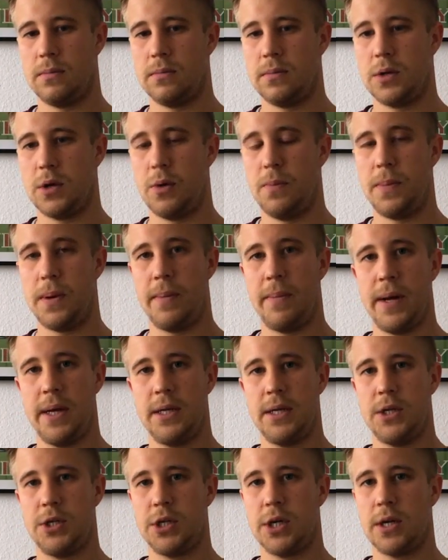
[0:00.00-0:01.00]

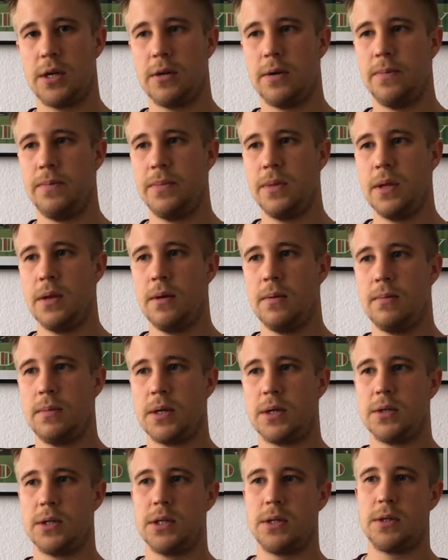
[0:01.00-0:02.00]
complement each other,
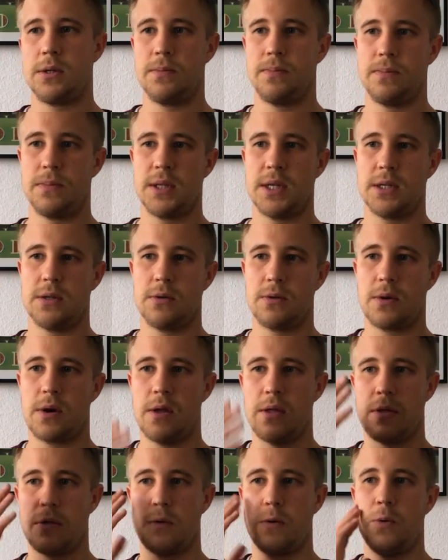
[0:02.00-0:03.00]
because it doesn't
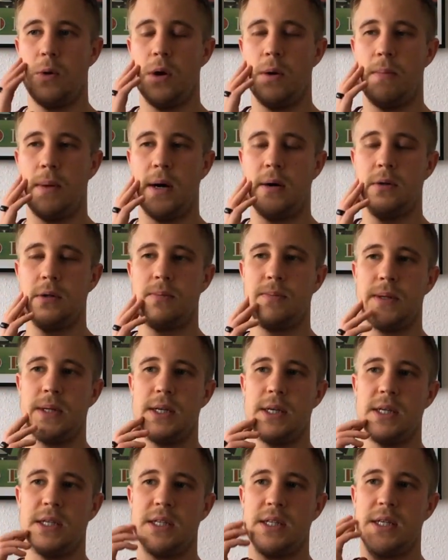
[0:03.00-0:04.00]
run through your mouth, but
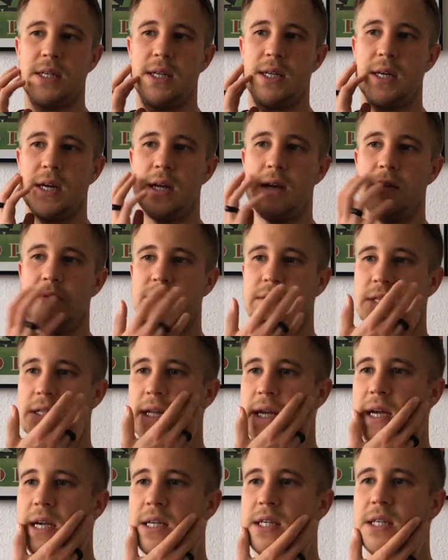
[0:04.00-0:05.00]
the acidity kind of
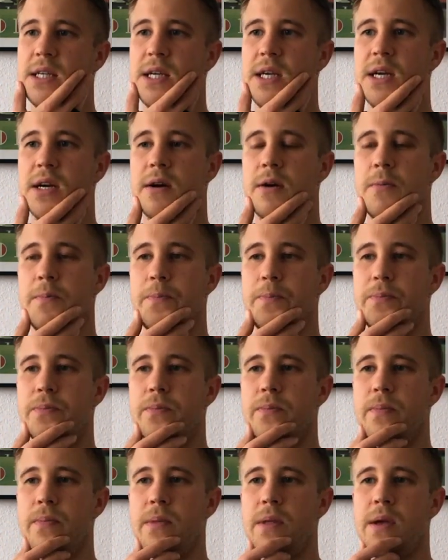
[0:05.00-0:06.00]
stays here,
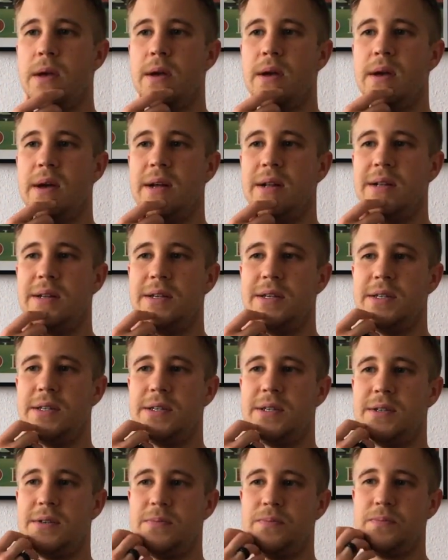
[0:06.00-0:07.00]
and
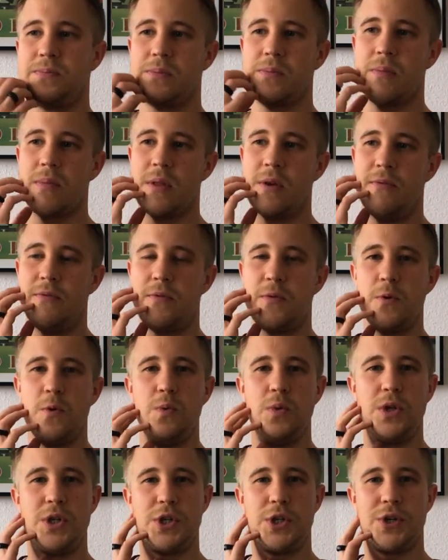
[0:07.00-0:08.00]
this
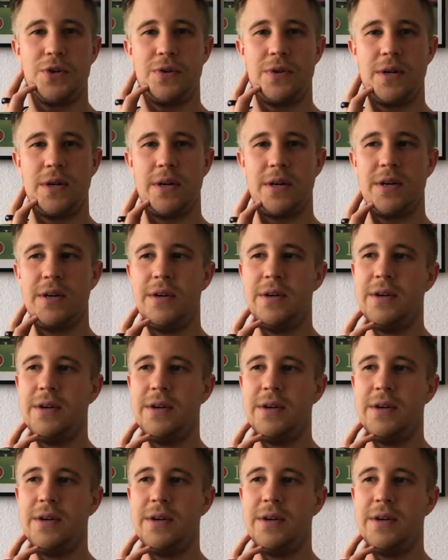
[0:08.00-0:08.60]
fruit sugar